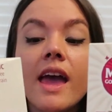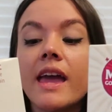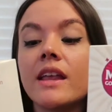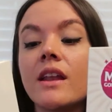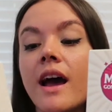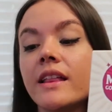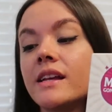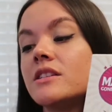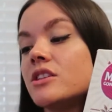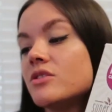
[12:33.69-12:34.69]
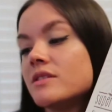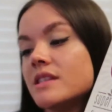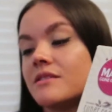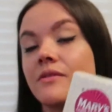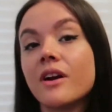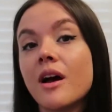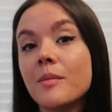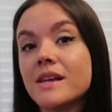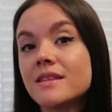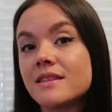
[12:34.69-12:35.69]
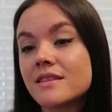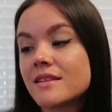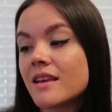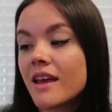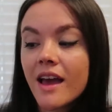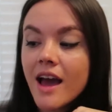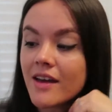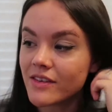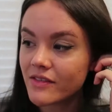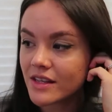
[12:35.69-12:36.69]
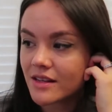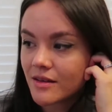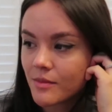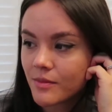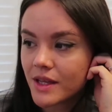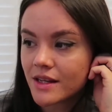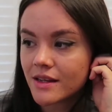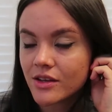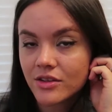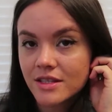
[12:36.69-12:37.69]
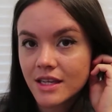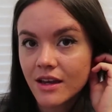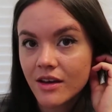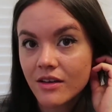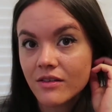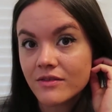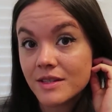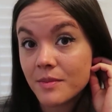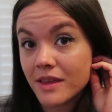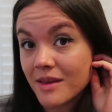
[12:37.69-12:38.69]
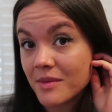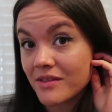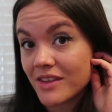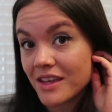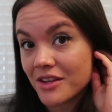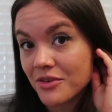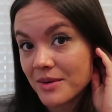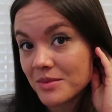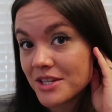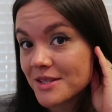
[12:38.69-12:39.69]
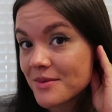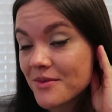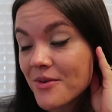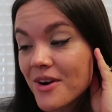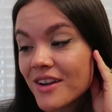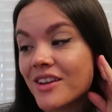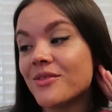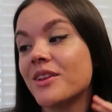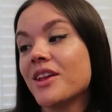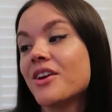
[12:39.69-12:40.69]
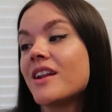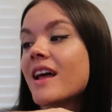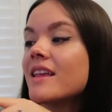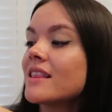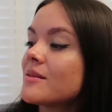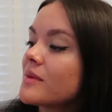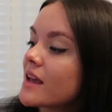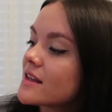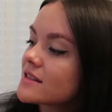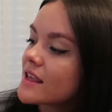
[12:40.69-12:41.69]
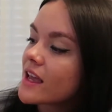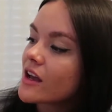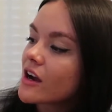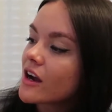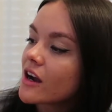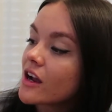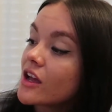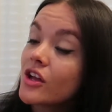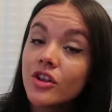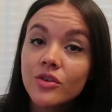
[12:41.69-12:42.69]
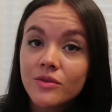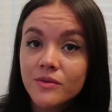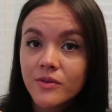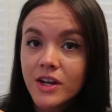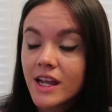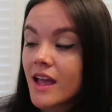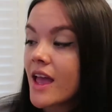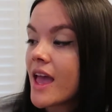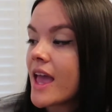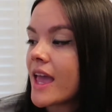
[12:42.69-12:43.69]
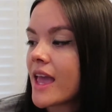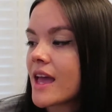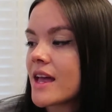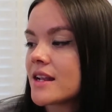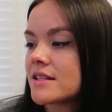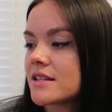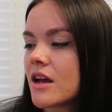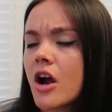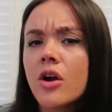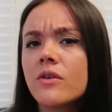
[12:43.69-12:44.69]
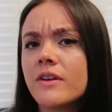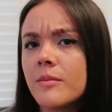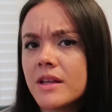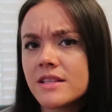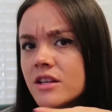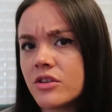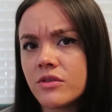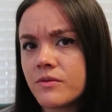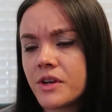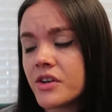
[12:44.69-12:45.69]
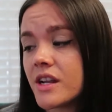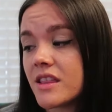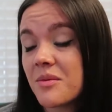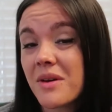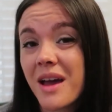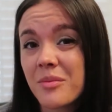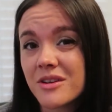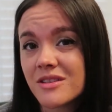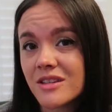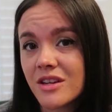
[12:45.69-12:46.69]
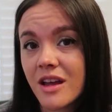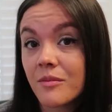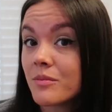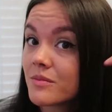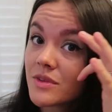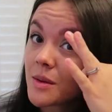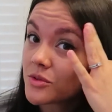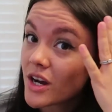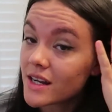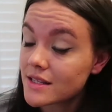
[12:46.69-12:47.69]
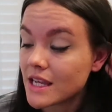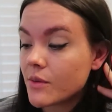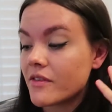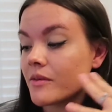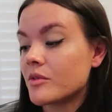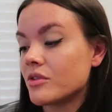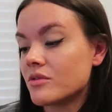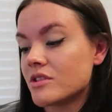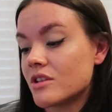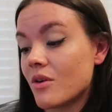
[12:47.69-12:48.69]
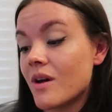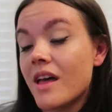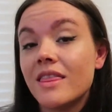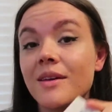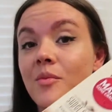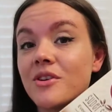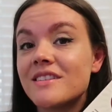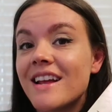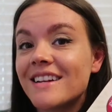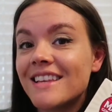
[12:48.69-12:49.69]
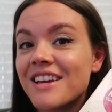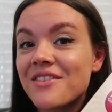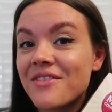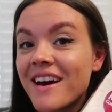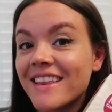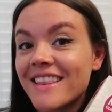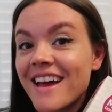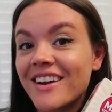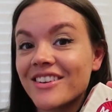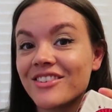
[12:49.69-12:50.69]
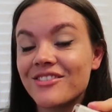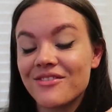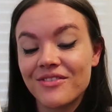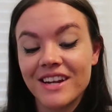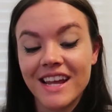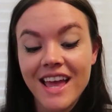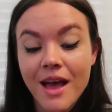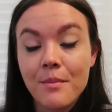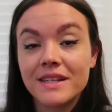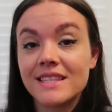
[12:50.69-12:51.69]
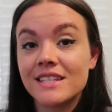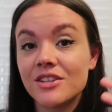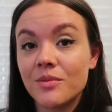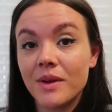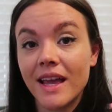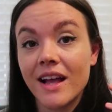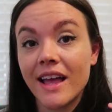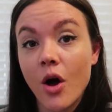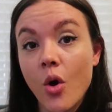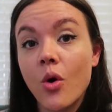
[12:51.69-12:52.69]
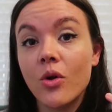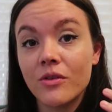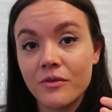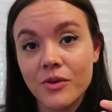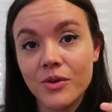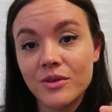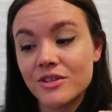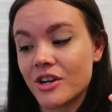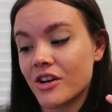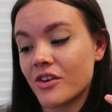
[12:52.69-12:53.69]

And I like to use these for hummus. I've even been guilty of dipping them in vegan cream cheese before. They're really good. I like them because they are gluten-free, and our whole family isn't gluten-free or anything, but I personally am trying to stay away from gluten. So the more snacks I can find that are gluten-free but still being like whole foods are